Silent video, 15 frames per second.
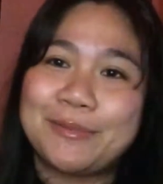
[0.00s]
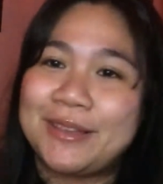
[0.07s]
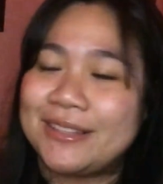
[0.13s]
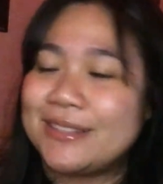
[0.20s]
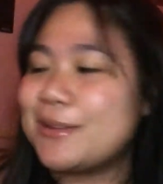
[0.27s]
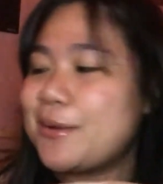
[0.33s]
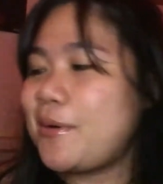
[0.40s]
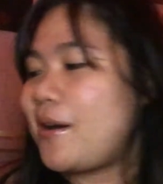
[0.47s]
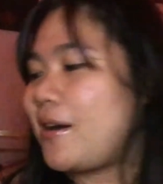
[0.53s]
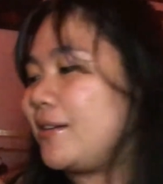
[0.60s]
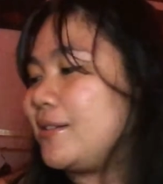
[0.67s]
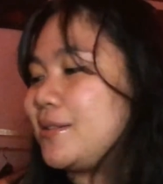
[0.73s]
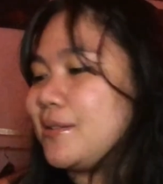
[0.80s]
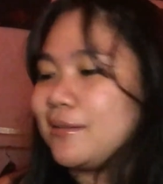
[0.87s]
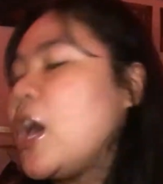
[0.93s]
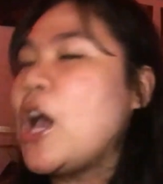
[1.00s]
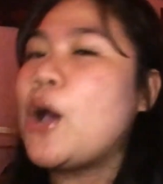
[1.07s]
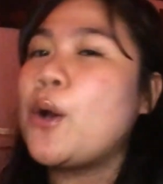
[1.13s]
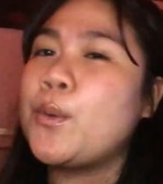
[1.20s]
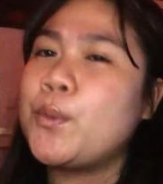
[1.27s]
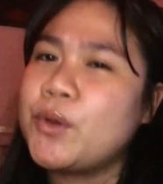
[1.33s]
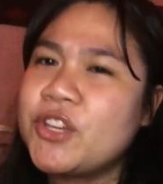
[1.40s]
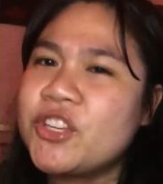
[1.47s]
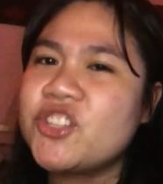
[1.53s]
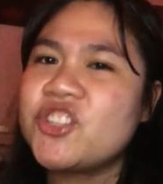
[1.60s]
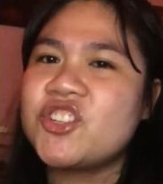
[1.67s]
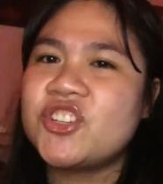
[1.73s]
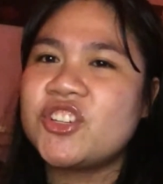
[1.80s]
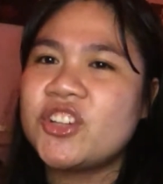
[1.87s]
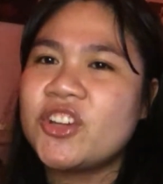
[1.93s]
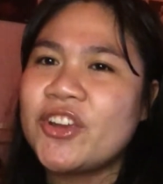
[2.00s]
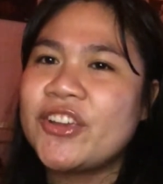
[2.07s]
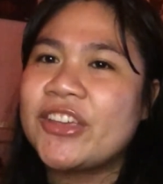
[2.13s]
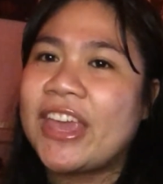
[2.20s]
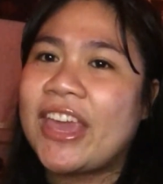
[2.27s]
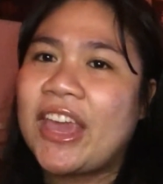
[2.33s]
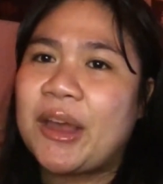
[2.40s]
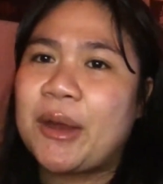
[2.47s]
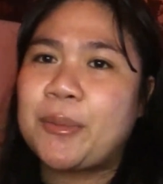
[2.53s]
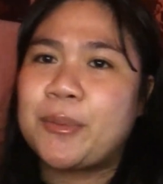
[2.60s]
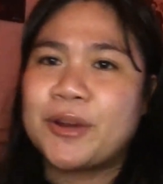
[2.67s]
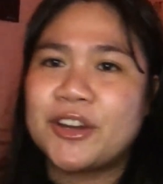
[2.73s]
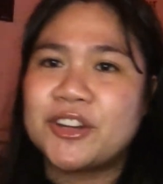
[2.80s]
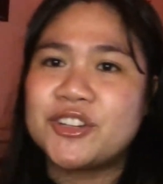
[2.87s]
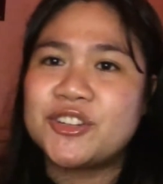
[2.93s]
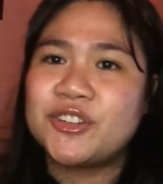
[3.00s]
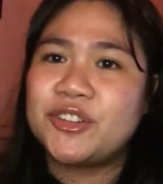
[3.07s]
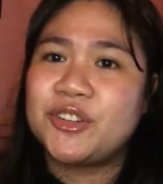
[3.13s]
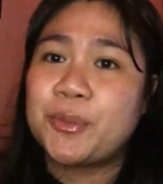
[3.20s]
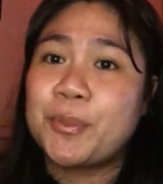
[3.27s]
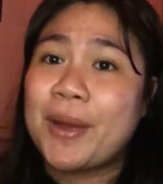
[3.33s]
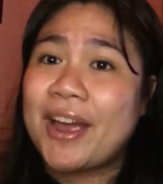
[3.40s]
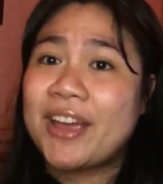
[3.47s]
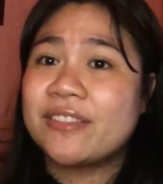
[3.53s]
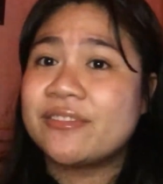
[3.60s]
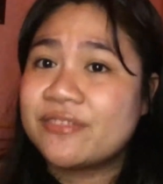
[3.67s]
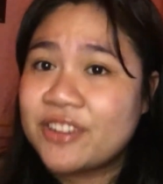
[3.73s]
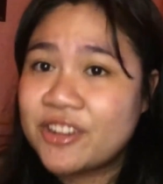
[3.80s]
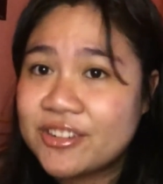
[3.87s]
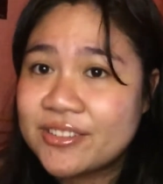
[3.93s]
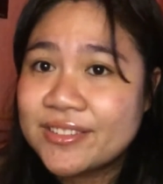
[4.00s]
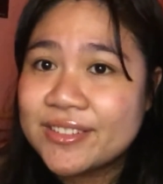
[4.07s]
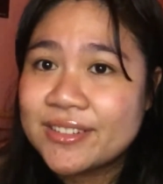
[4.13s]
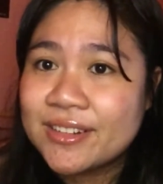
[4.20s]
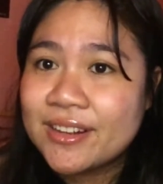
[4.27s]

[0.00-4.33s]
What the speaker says: it's so hard. So which camera should you buy first?